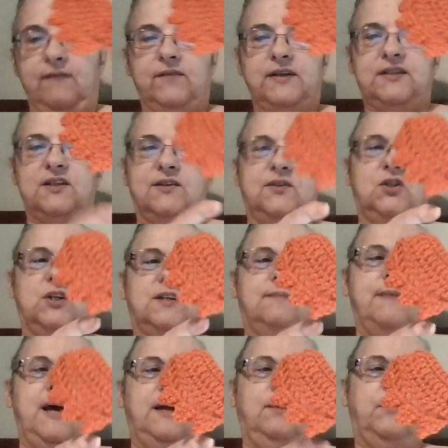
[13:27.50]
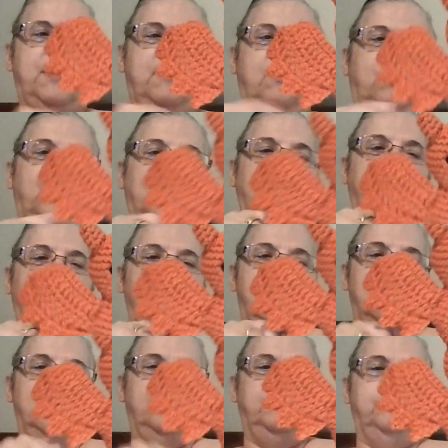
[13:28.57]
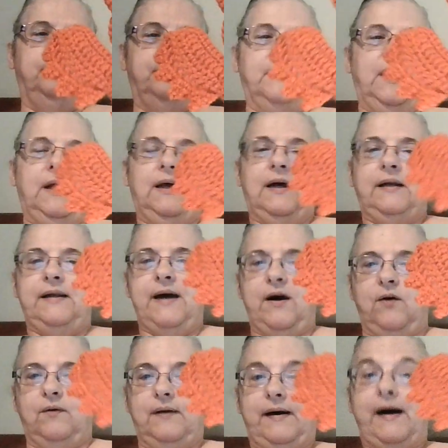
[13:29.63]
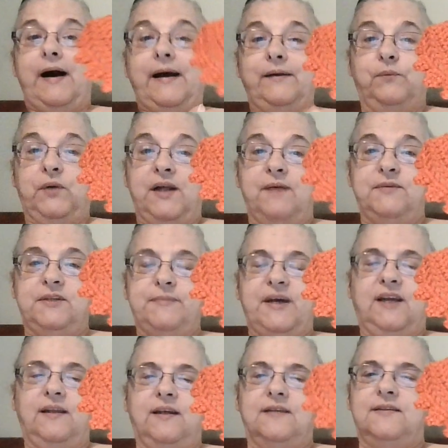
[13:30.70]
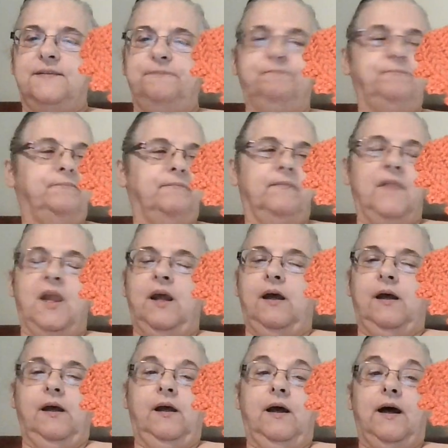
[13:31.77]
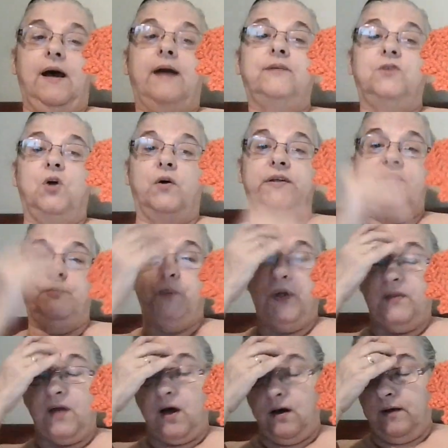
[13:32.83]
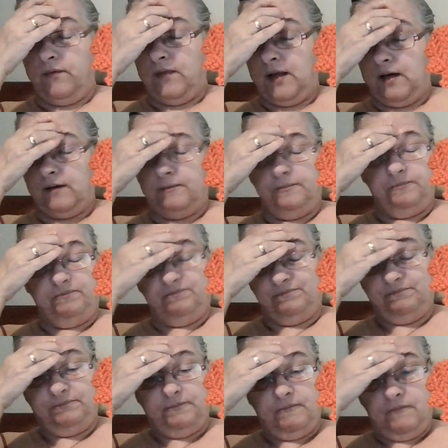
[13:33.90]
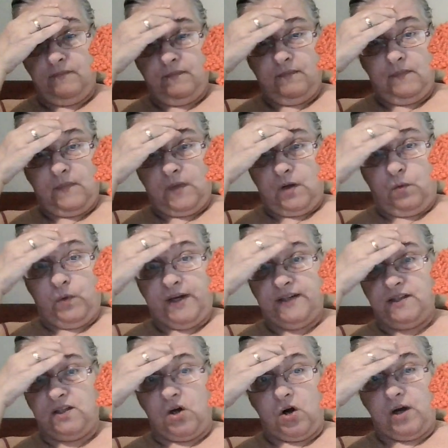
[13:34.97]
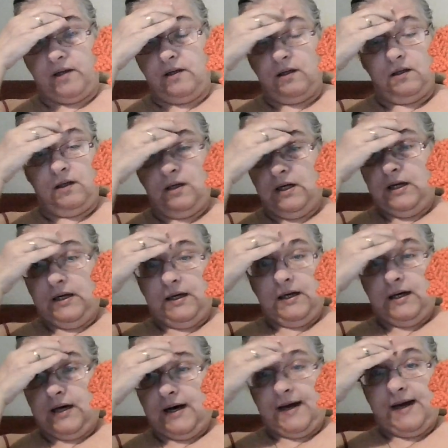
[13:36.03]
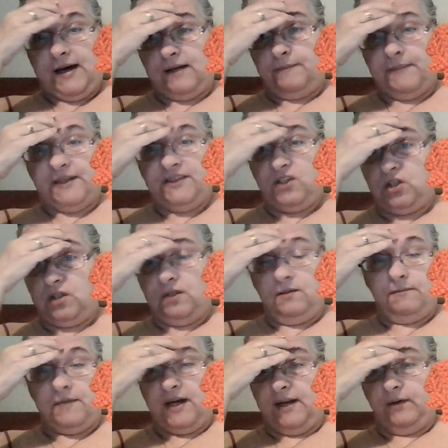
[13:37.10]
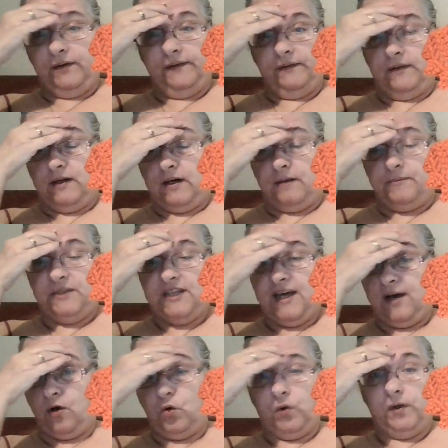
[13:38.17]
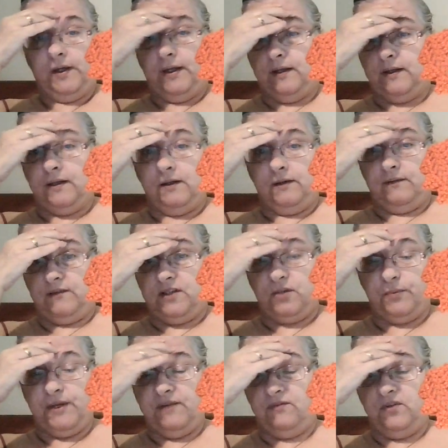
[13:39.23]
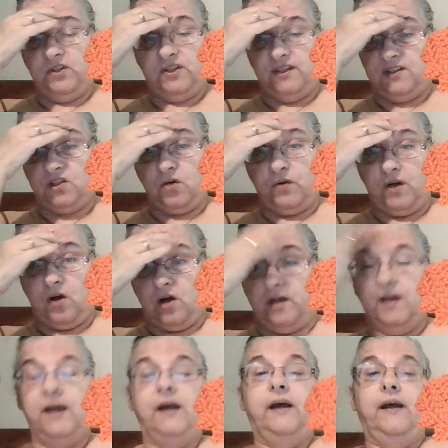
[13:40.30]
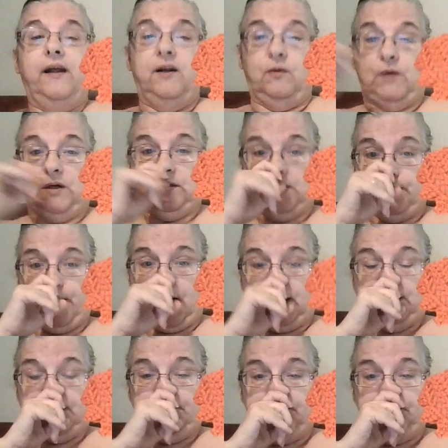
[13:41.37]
This is just made with acrylic yarn. Now, I when I was making this and going to put the, the wings on, I had my my um, tail in to read to sew it on in the wrong spot.